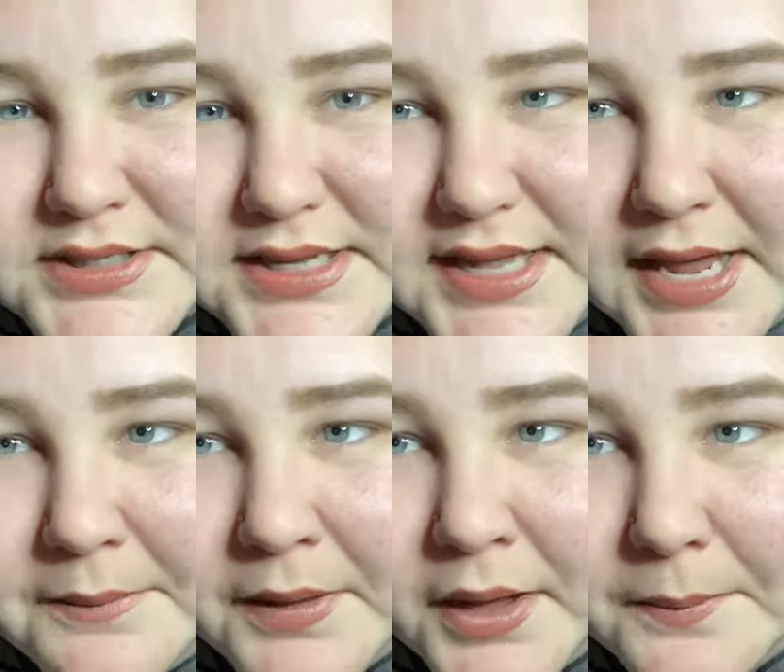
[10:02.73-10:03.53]
that
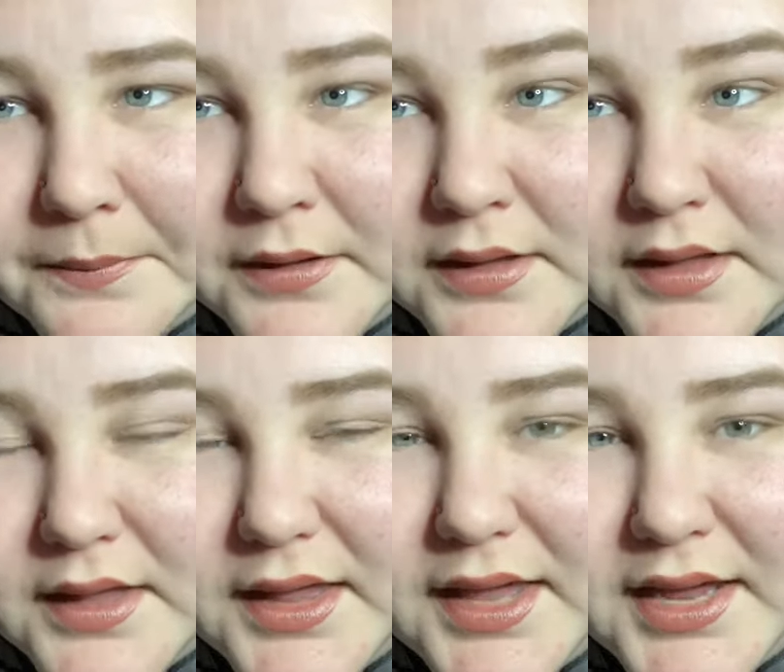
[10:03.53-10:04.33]
came up,
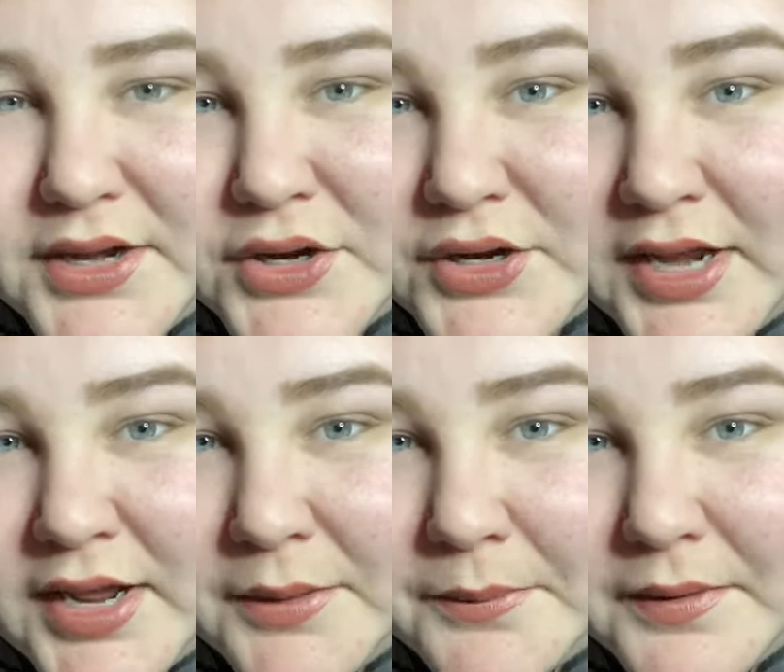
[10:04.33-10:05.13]
and her
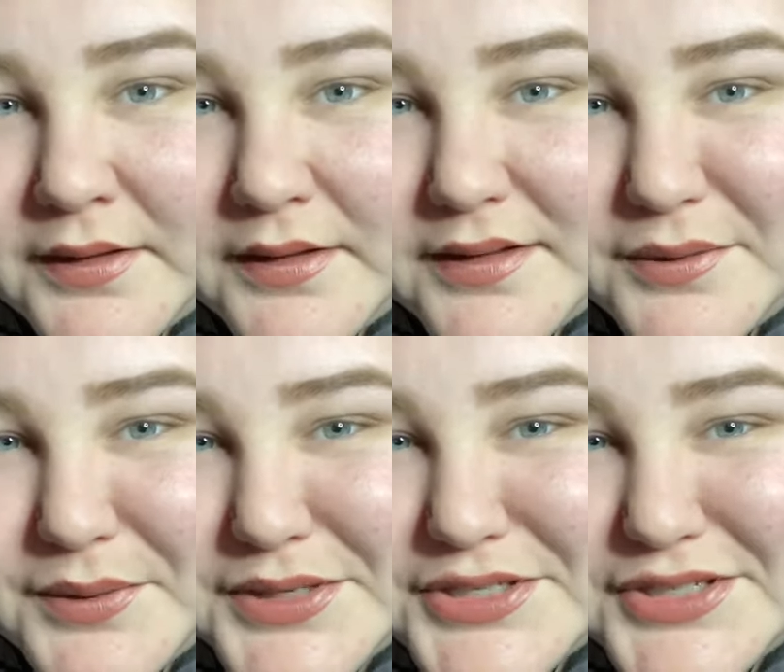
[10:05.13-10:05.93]
name,
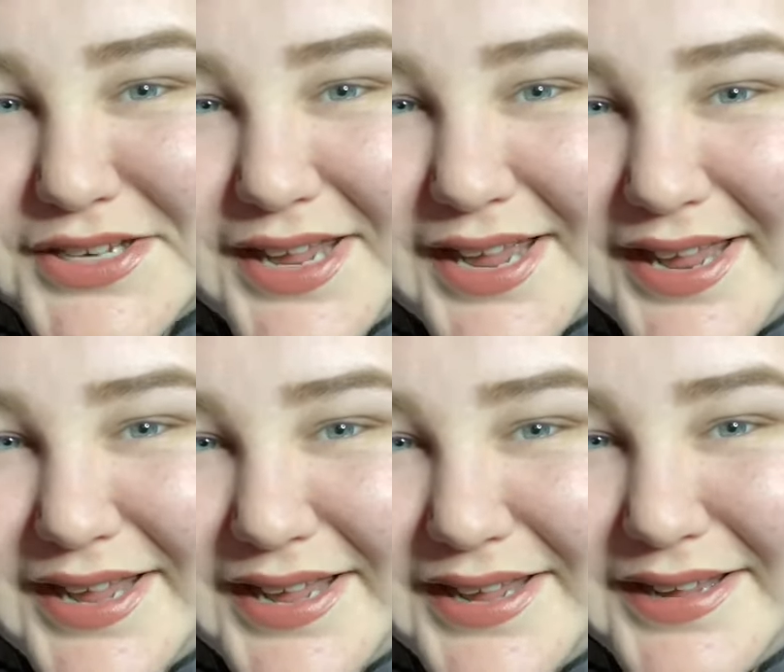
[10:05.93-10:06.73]
which
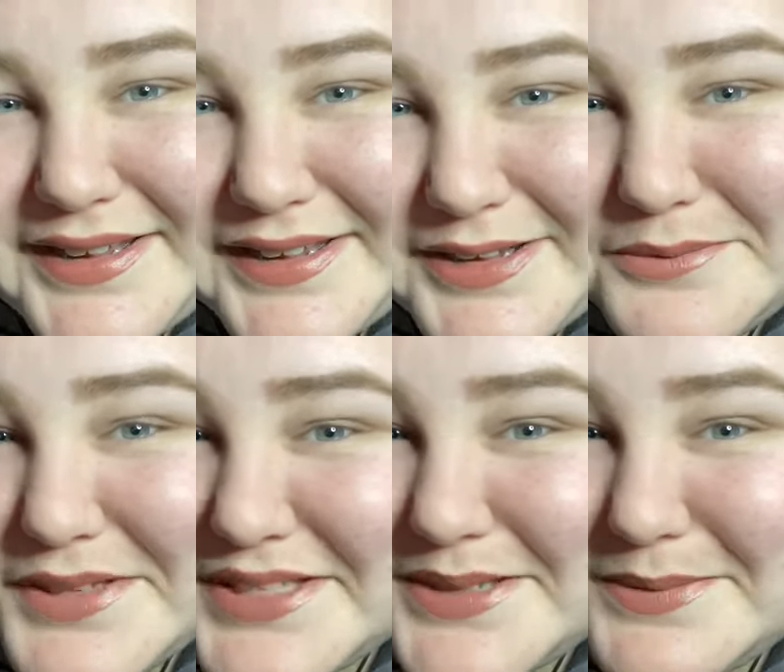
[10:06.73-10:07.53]
I am
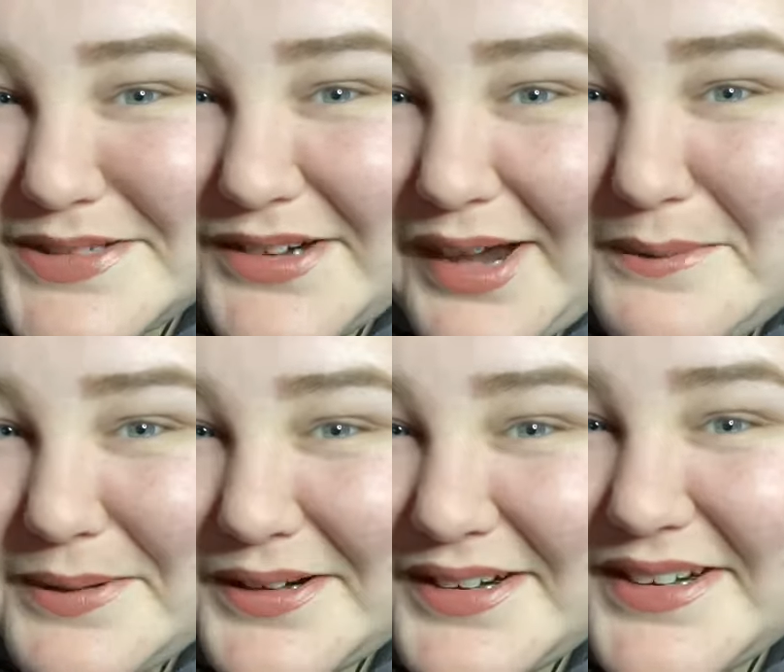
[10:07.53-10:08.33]
a
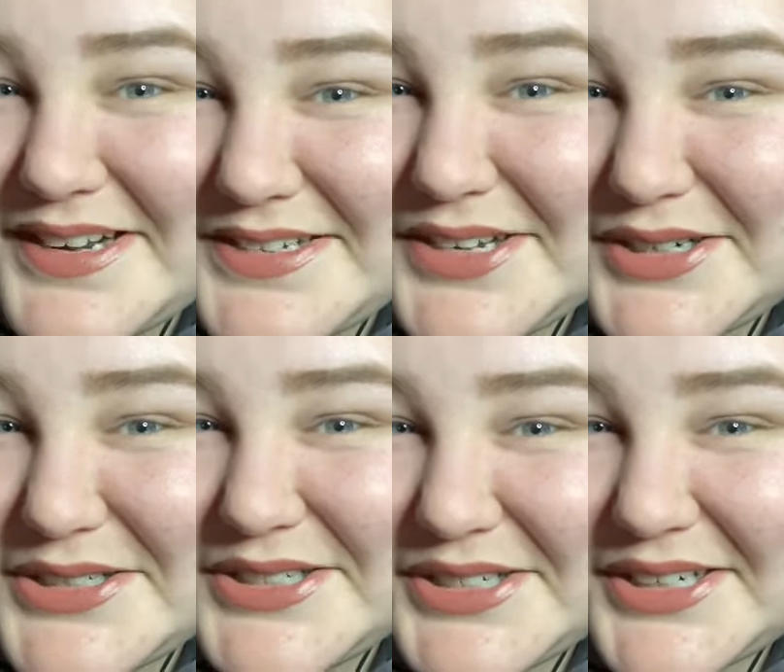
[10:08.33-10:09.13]
subscriber, and I talked
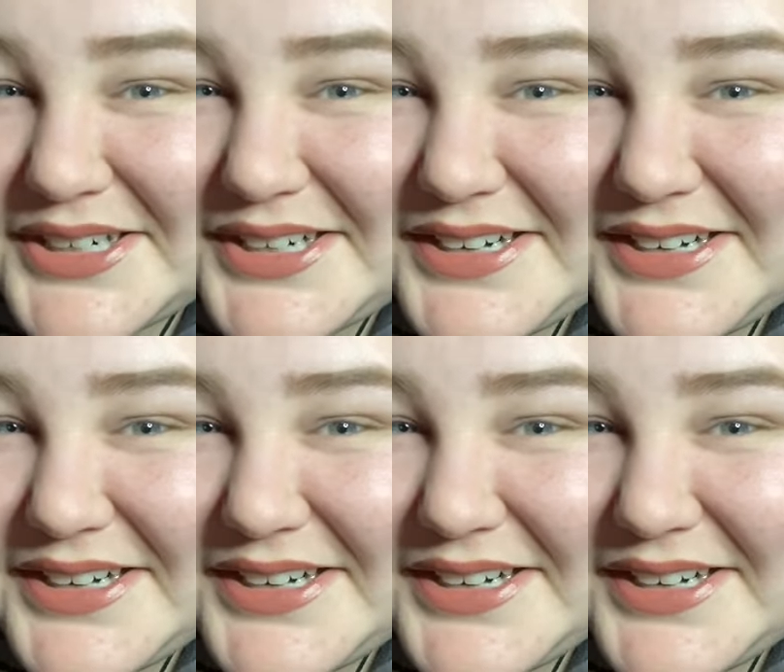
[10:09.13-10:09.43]
to her.